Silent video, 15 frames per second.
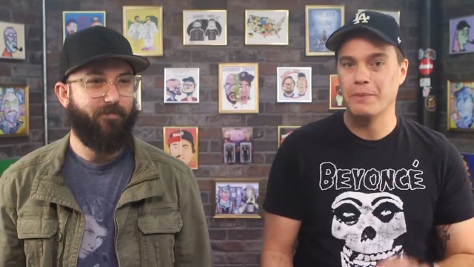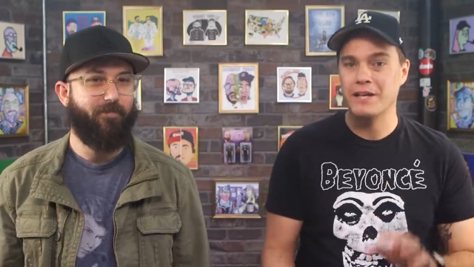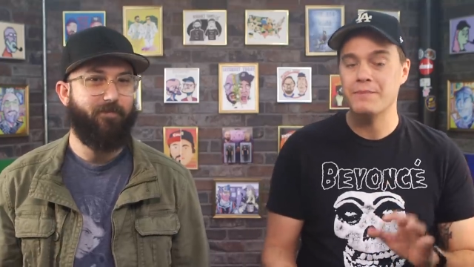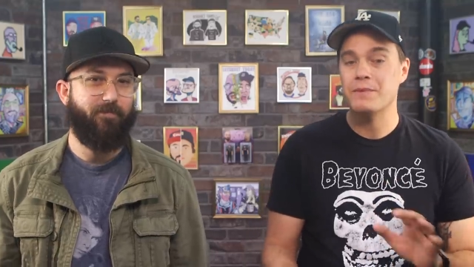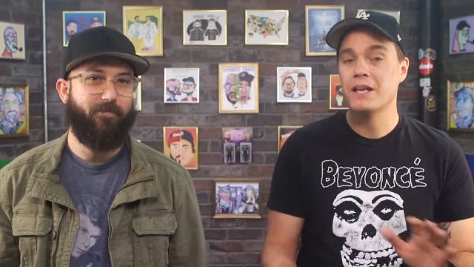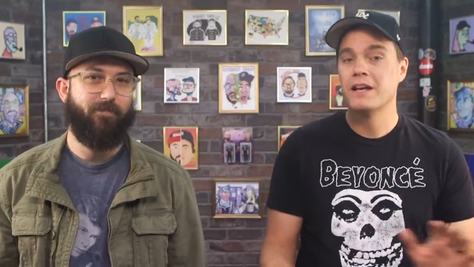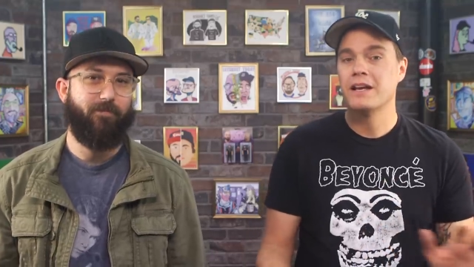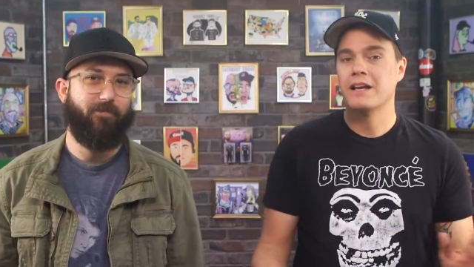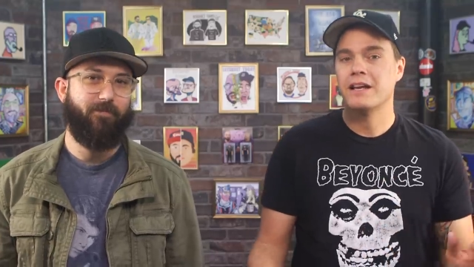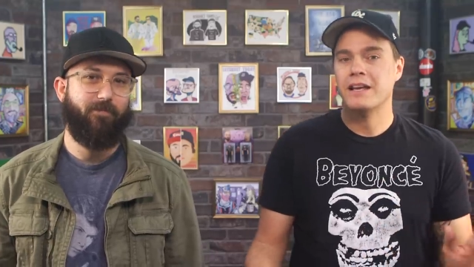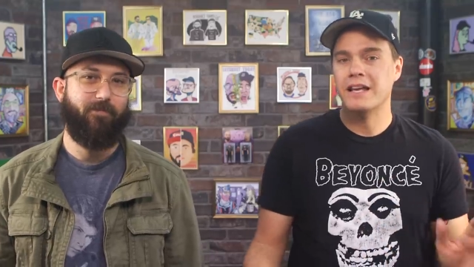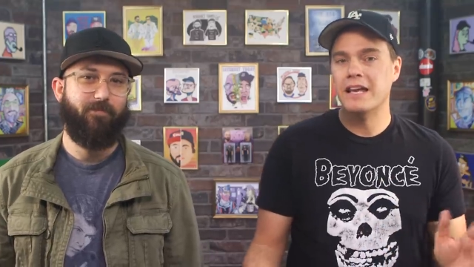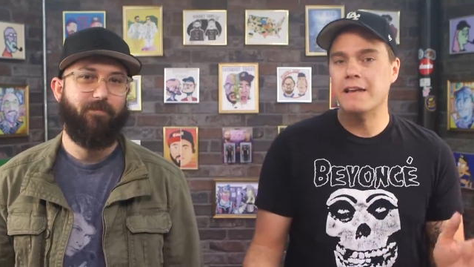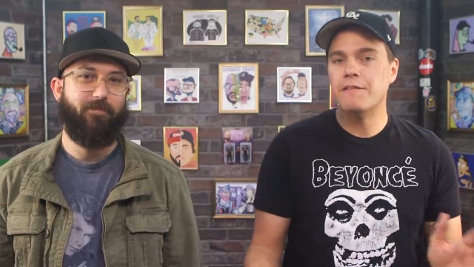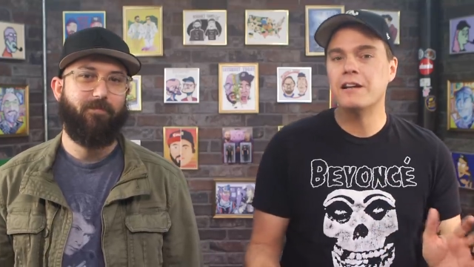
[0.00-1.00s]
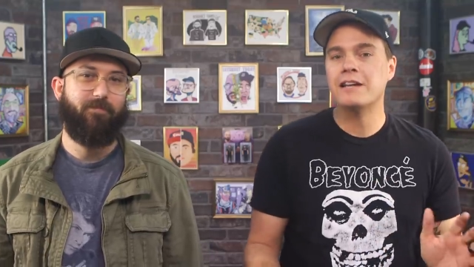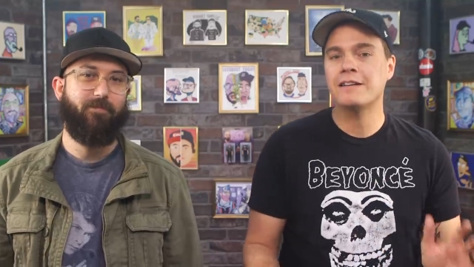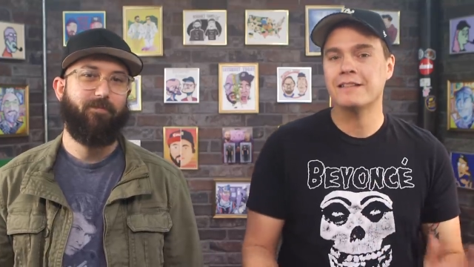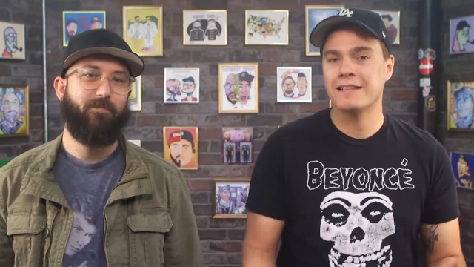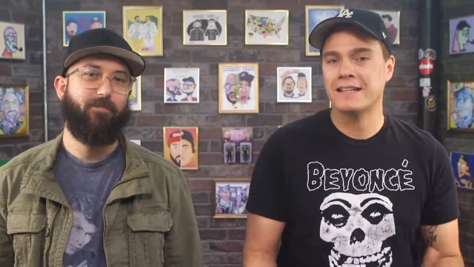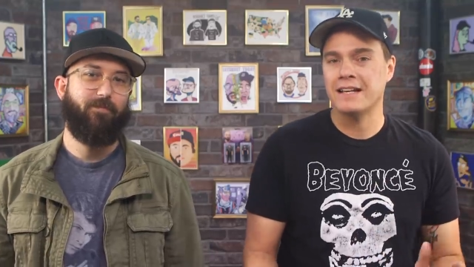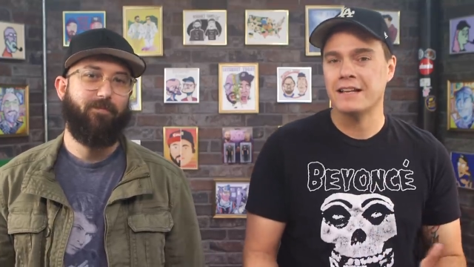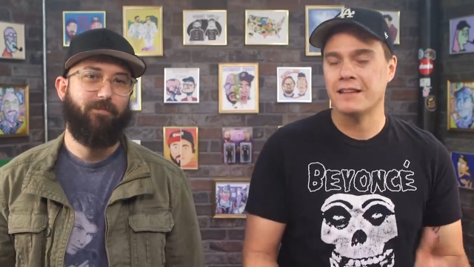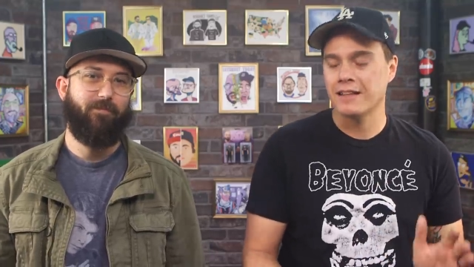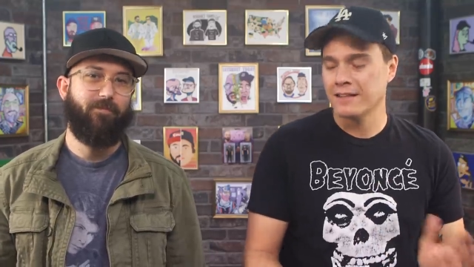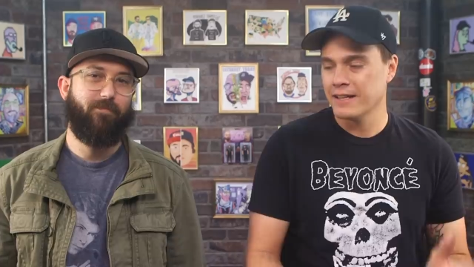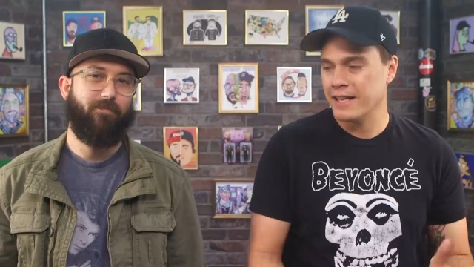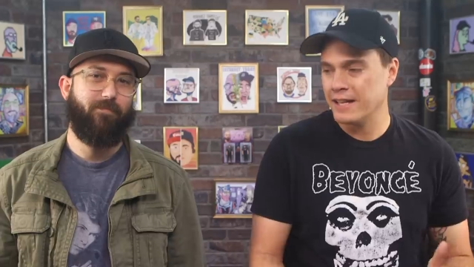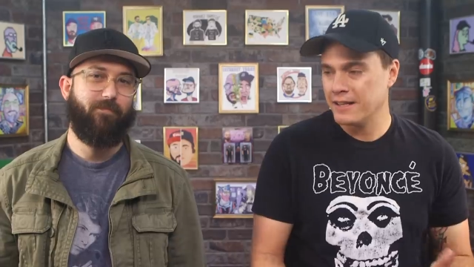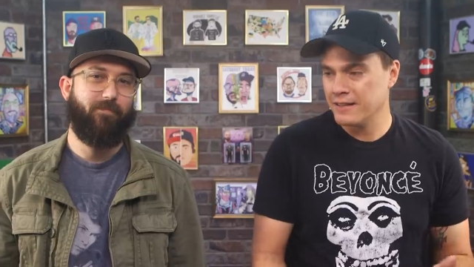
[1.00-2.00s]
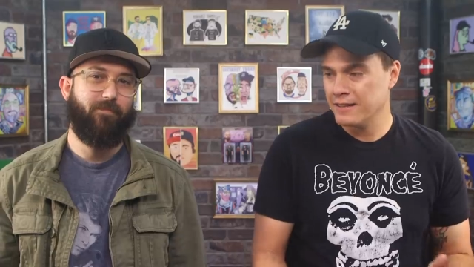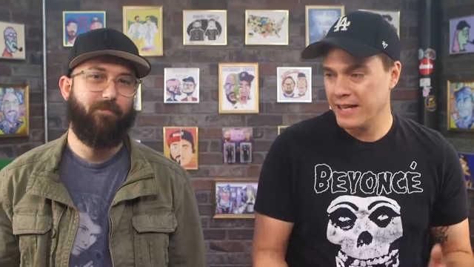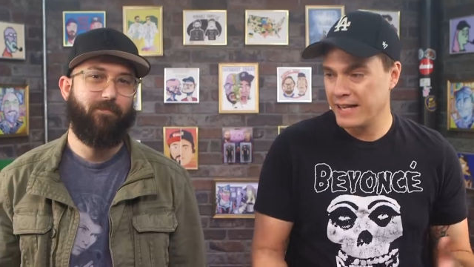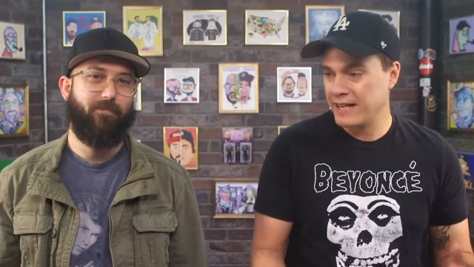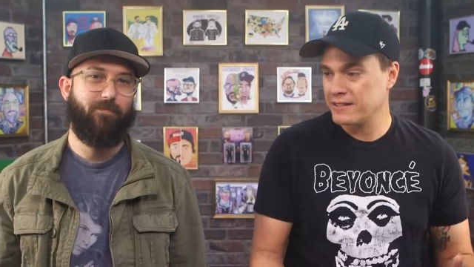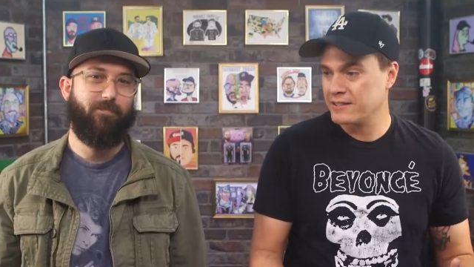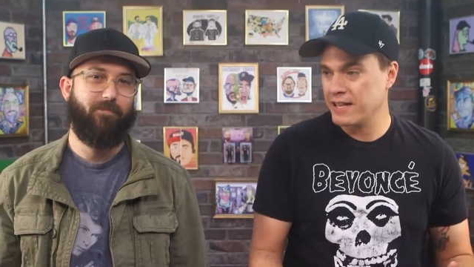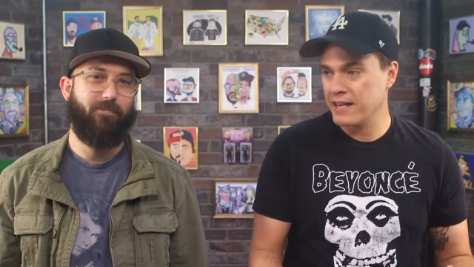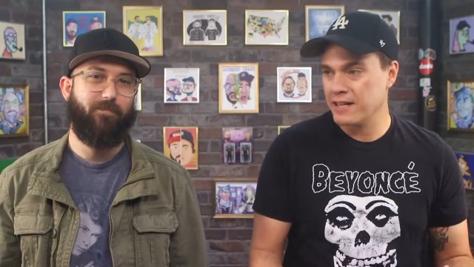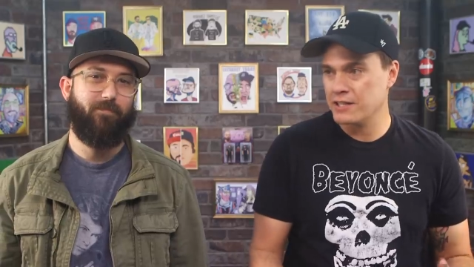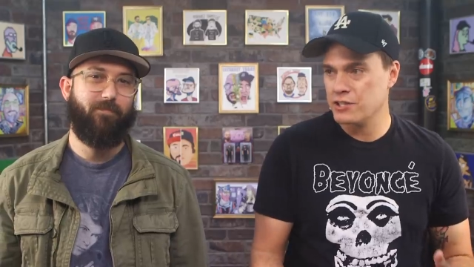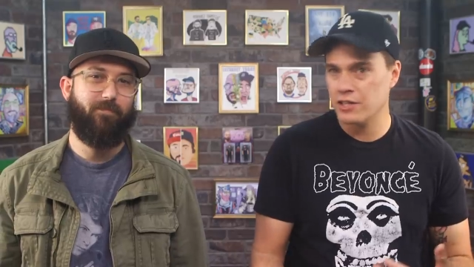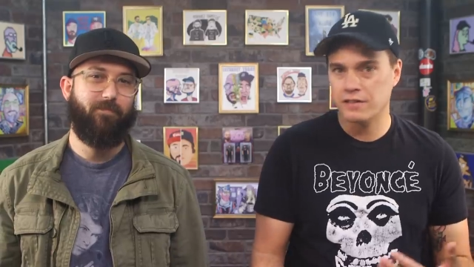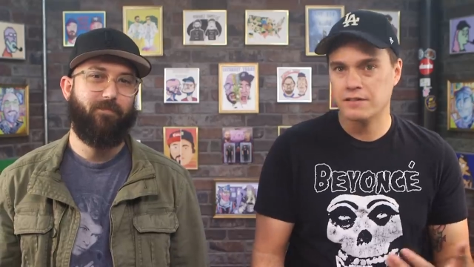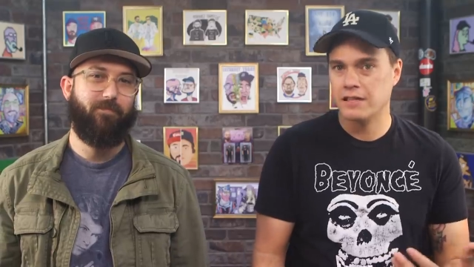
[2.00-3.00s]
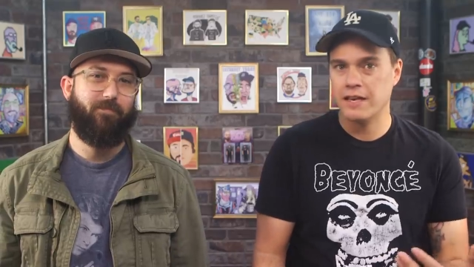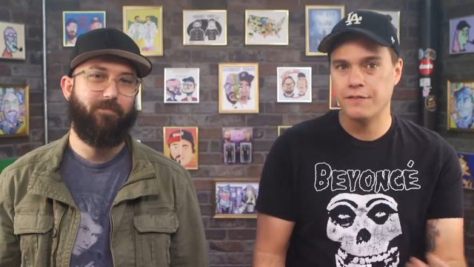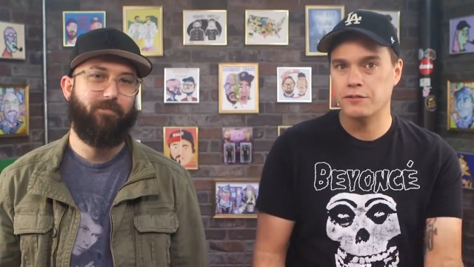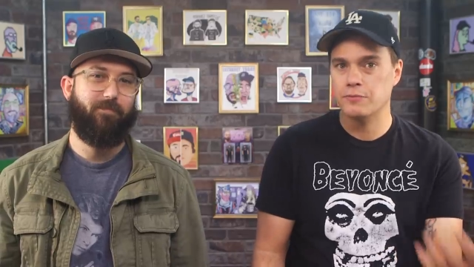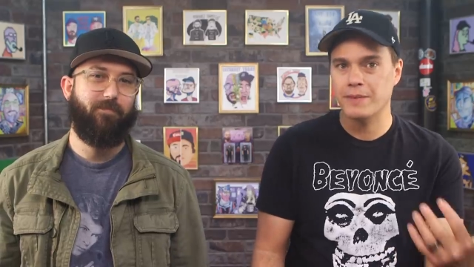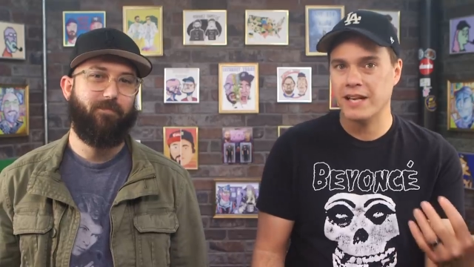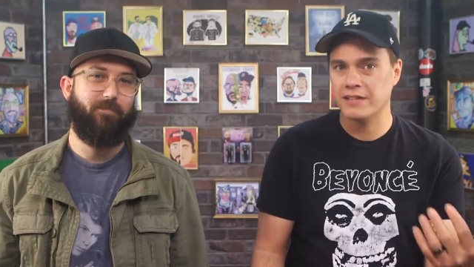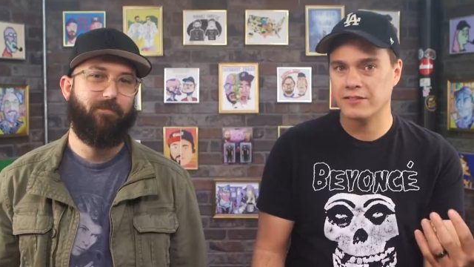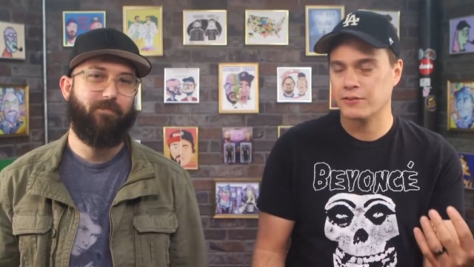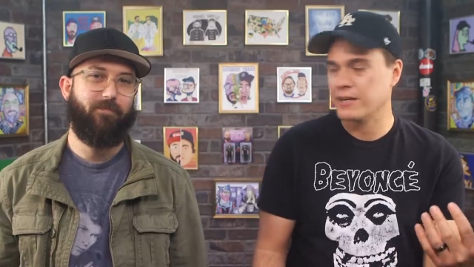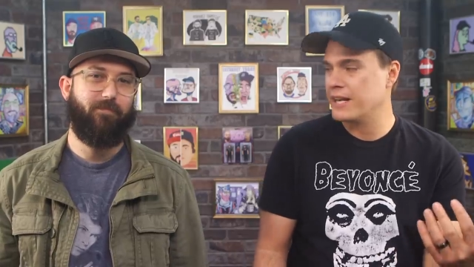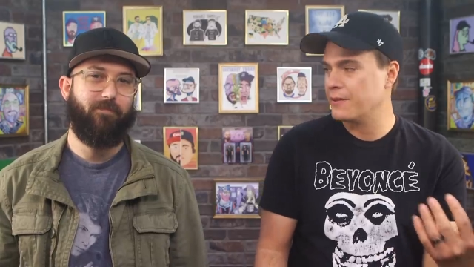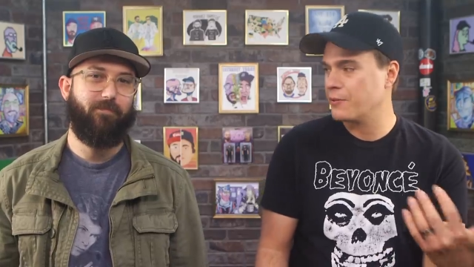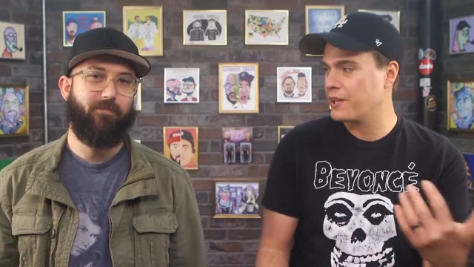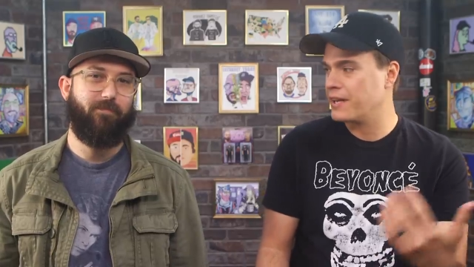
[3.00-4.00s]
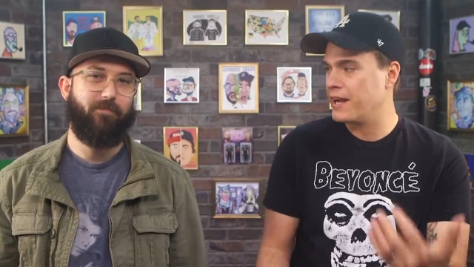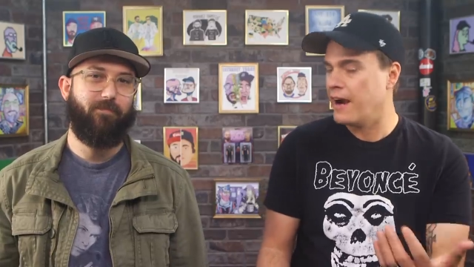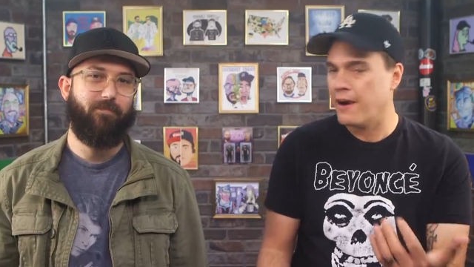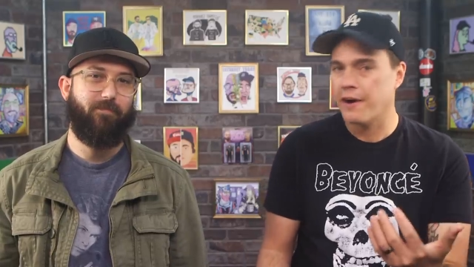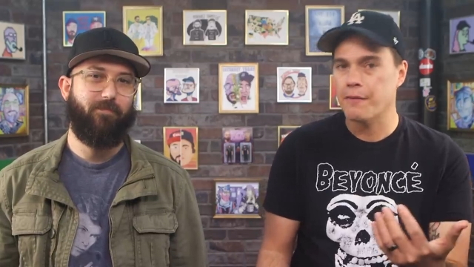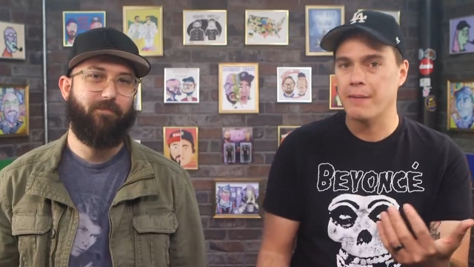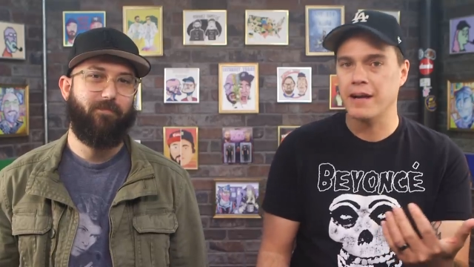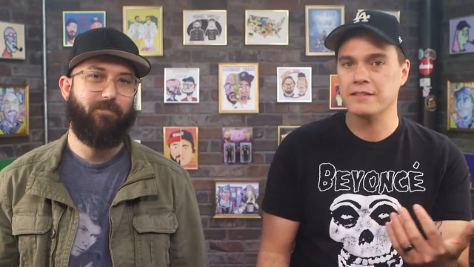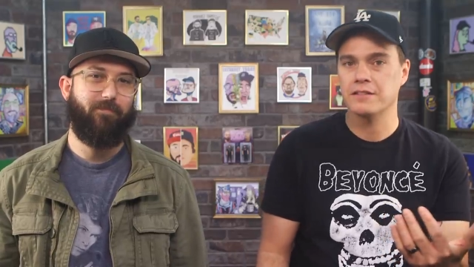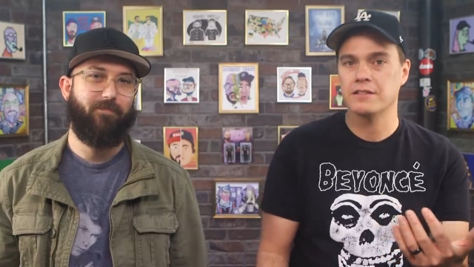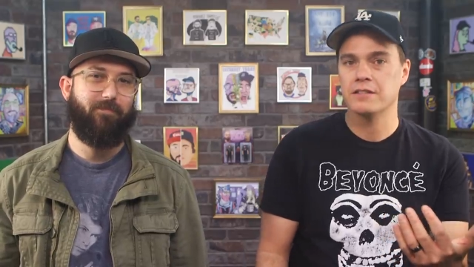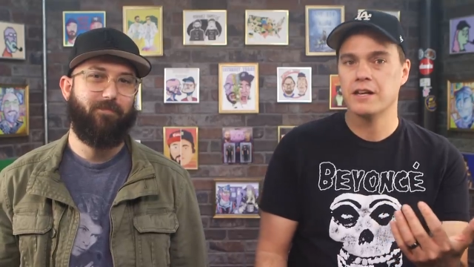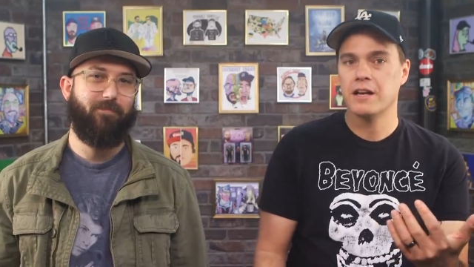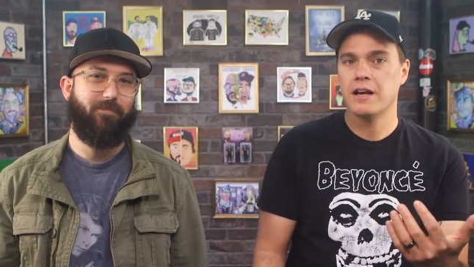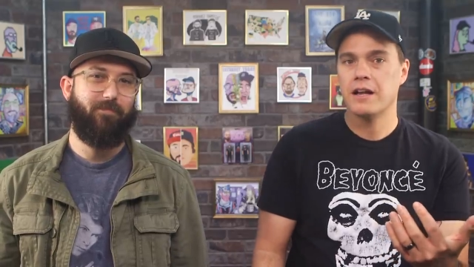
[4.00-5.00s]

Speaker 1: But even clicking the link, like I said, it just gives me a screen with an error message.